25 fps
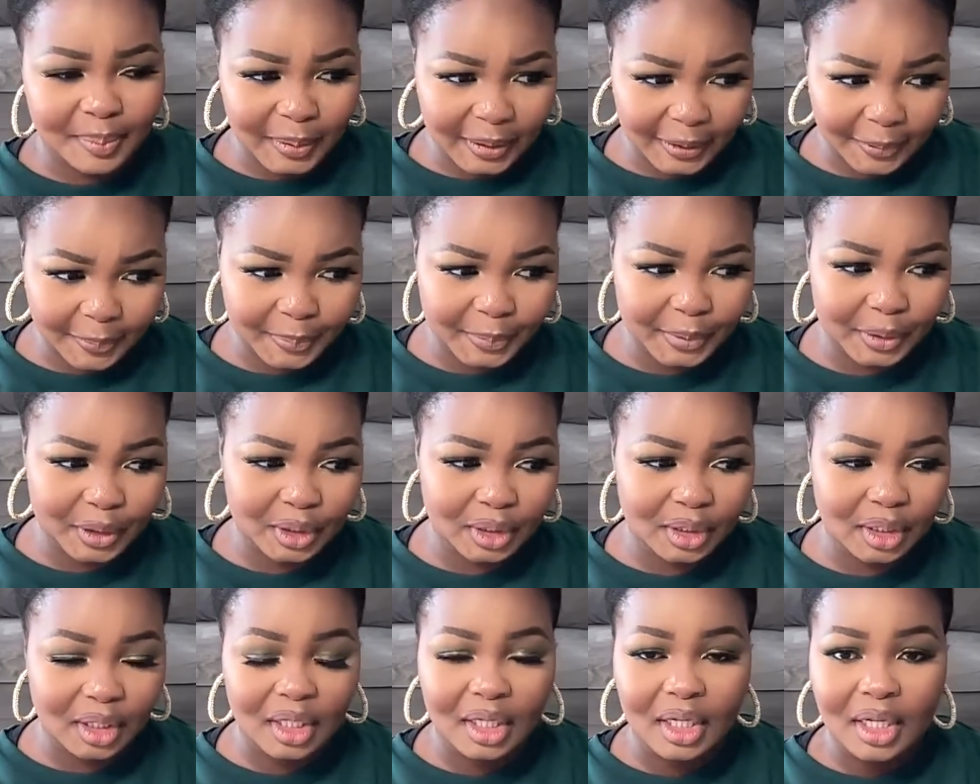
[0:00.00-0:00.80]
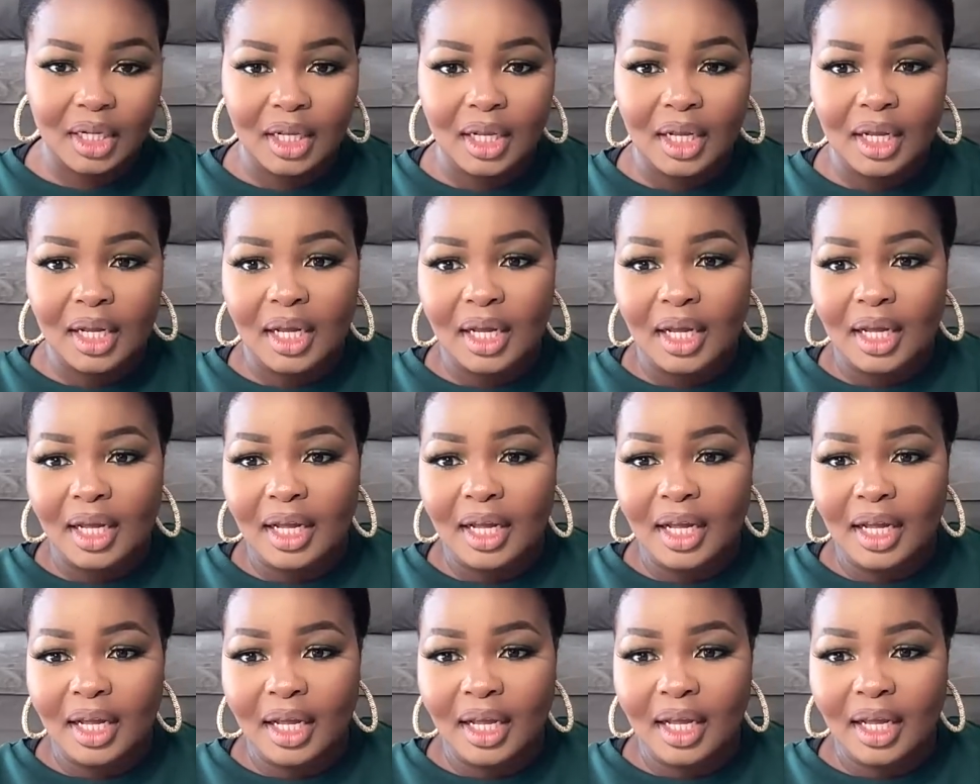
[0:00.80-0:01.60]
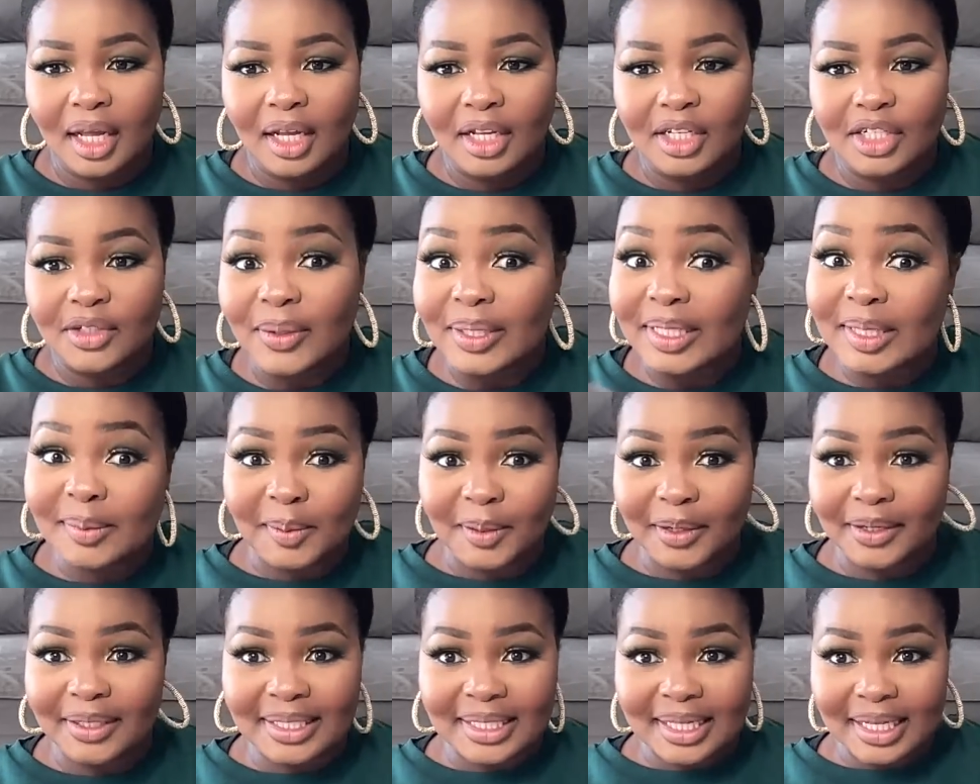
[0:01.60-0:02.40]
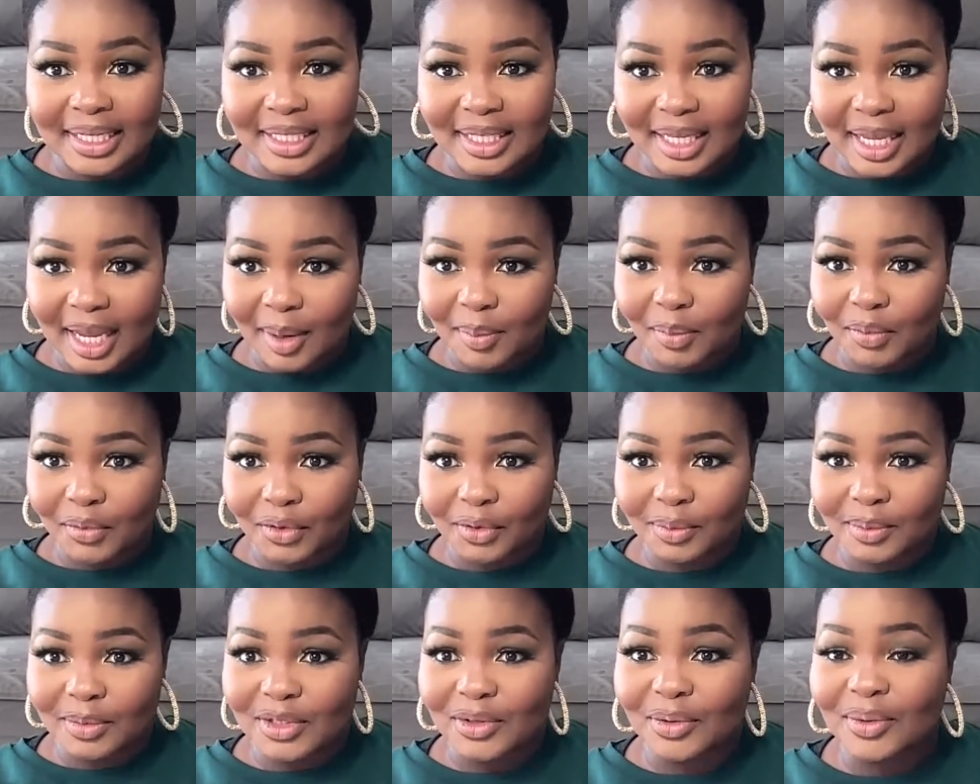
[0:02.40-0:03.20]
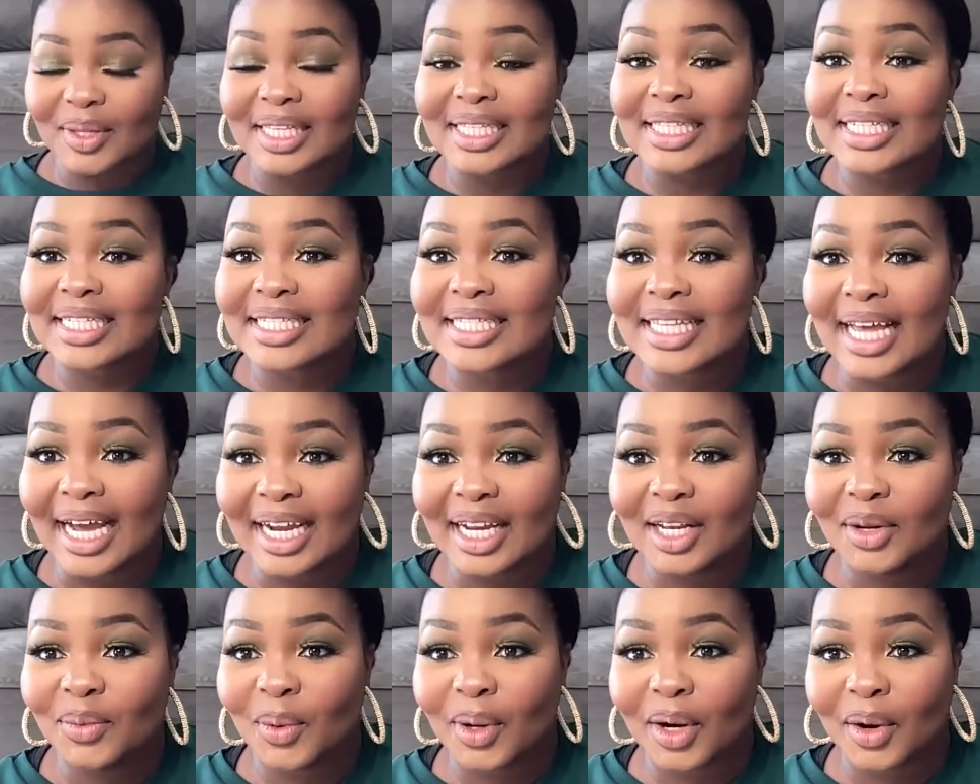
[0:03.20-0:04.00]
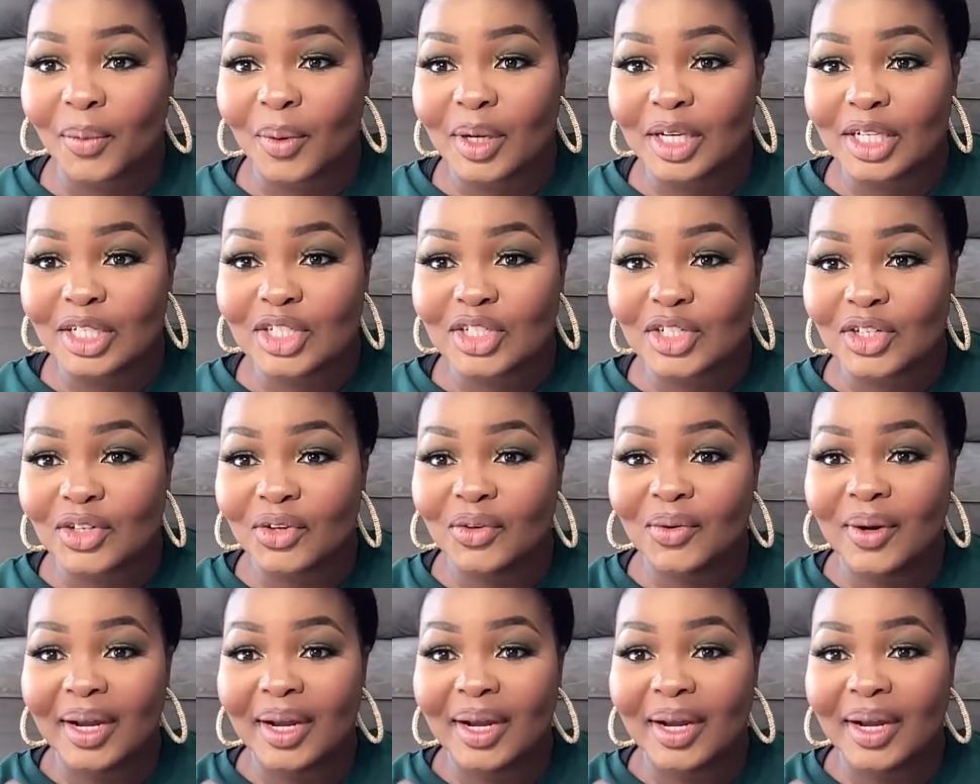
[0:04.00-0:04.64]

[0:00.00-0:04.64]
people to experience the escape room. So that's exactly what I want to do.